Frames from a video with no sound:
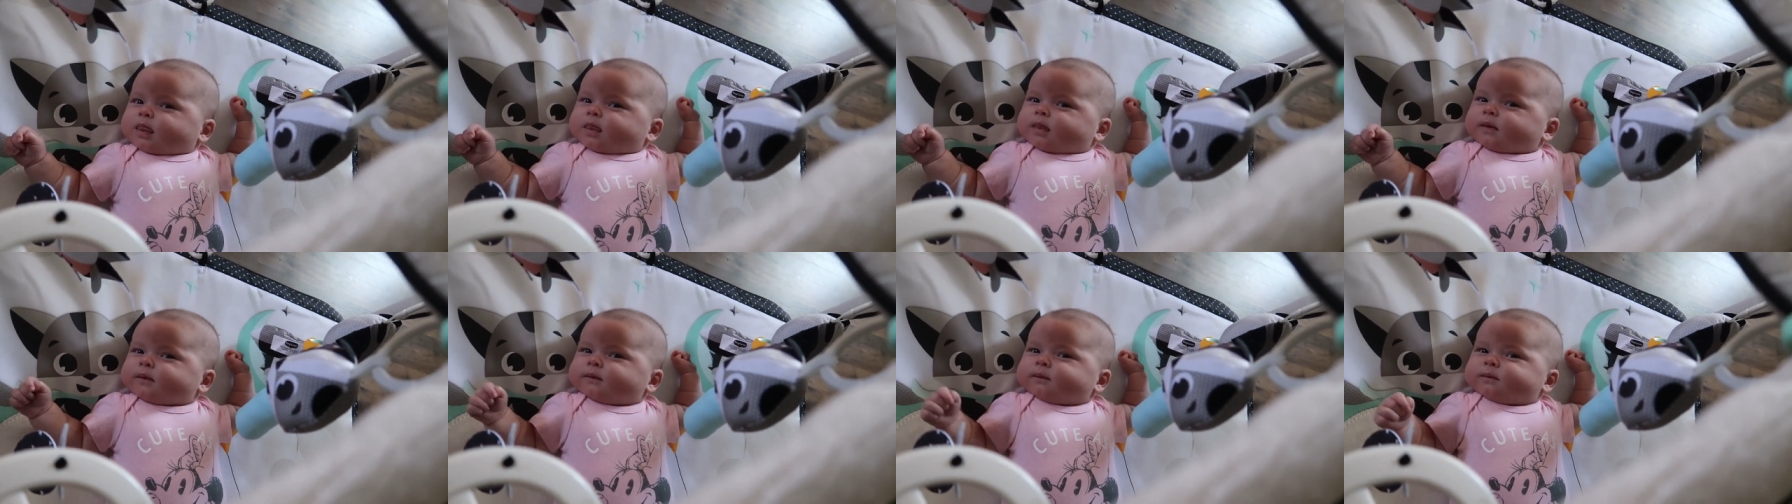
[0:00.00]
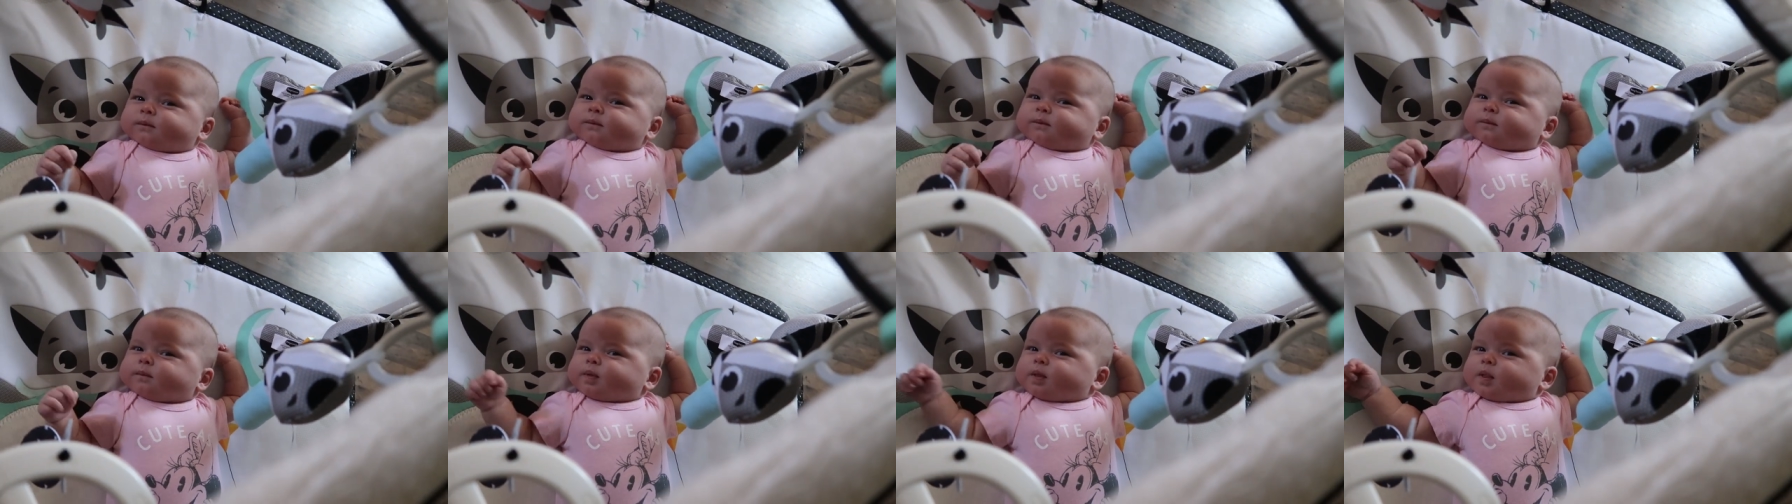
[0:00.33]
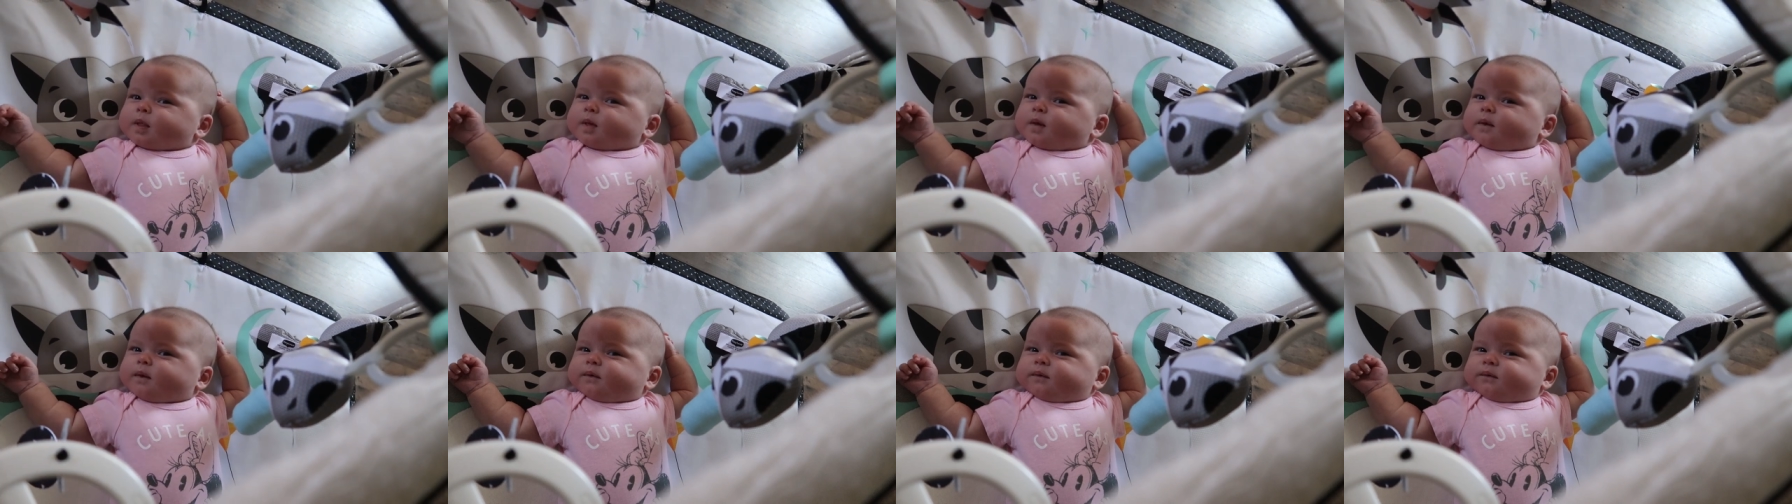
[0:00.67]
Yep.
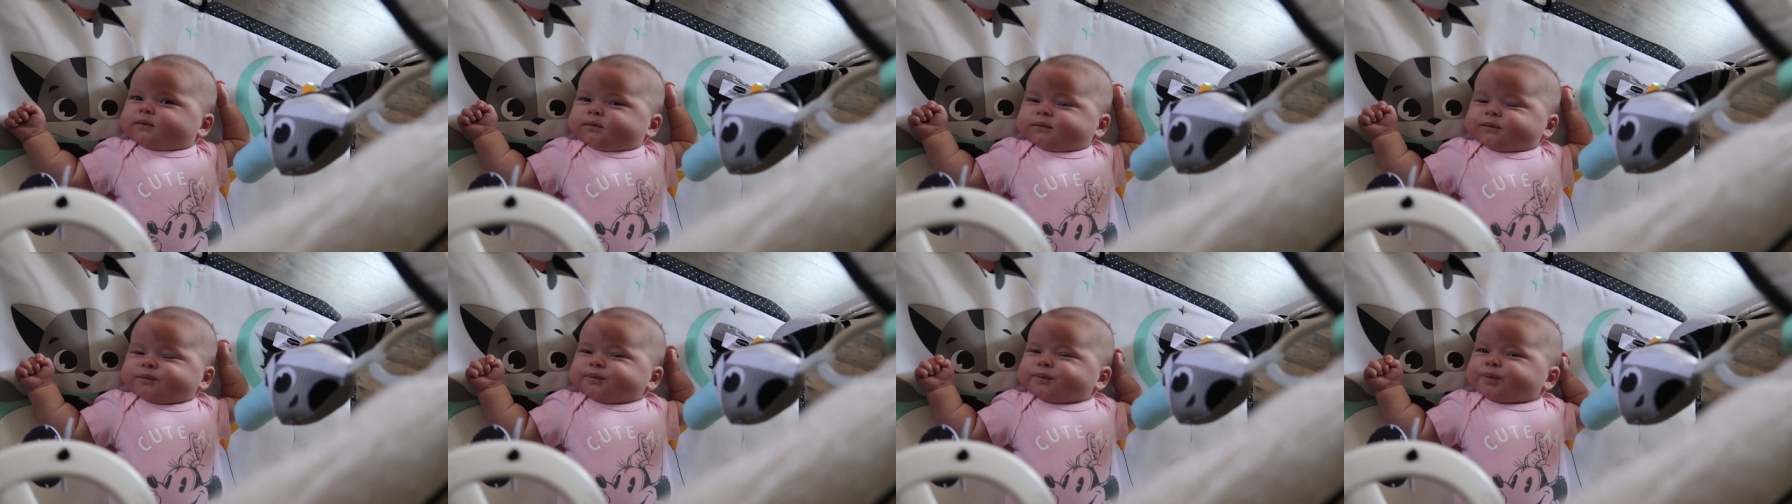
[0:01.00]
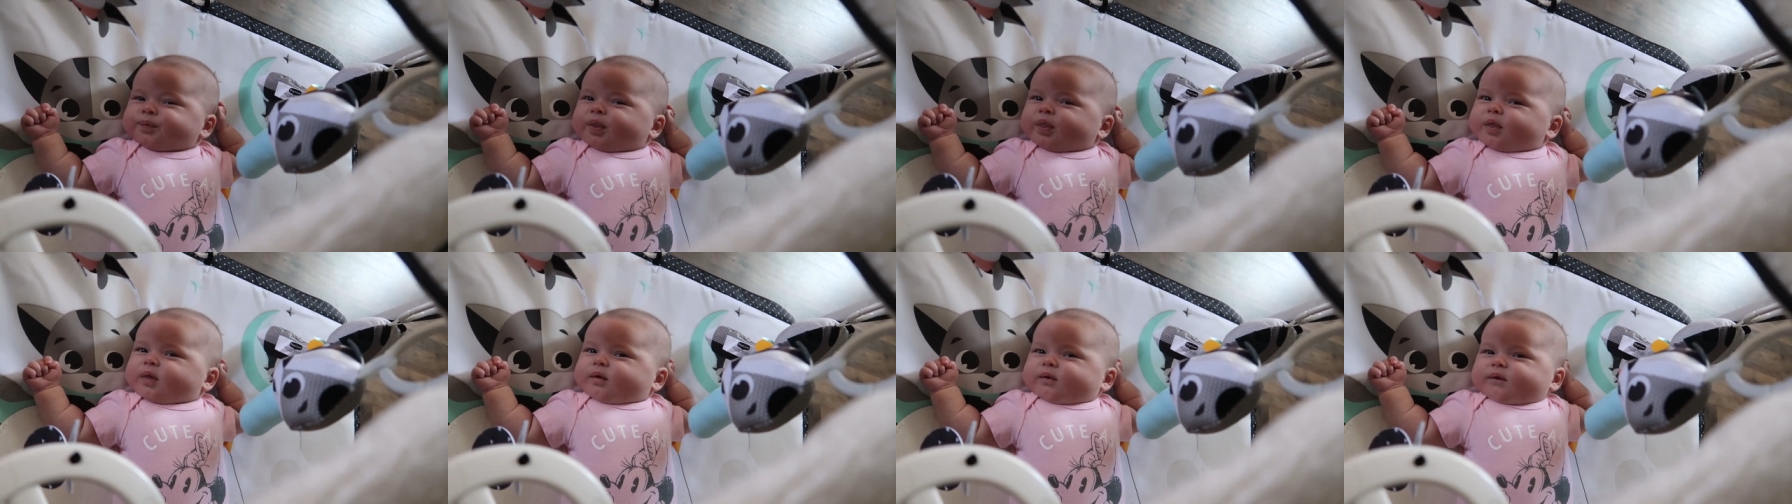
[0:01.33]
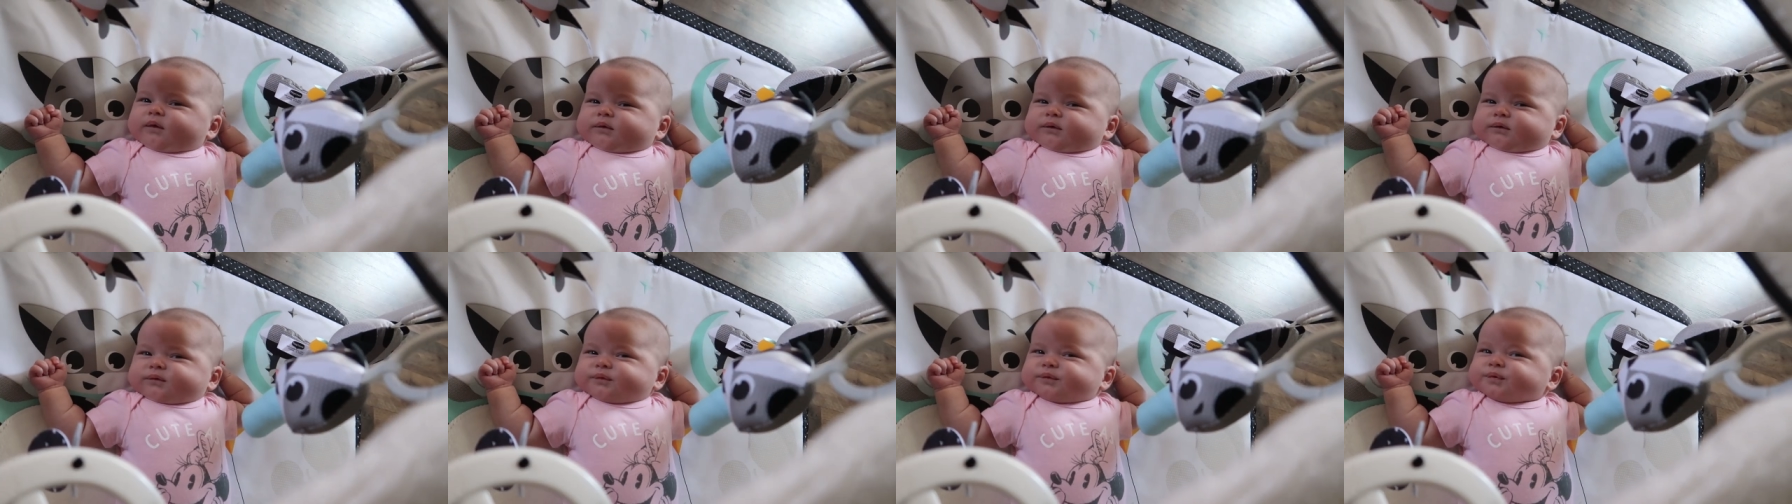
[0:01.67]
And I'm a
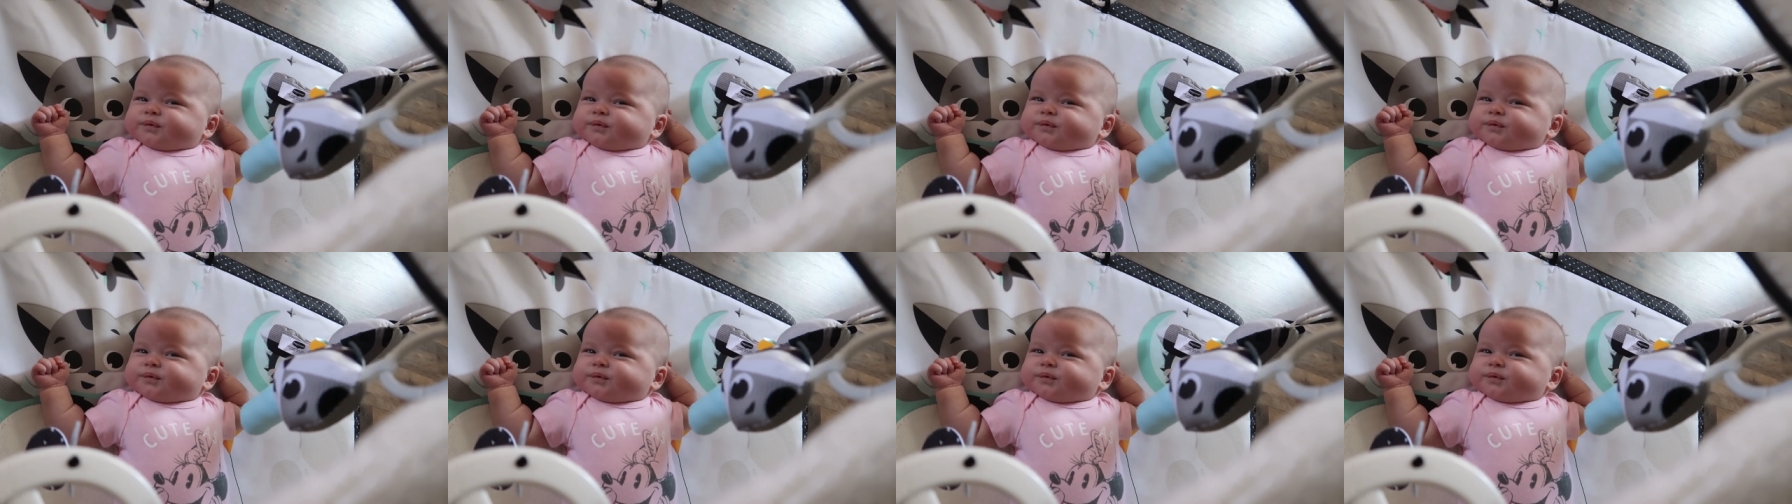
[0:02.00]
baby.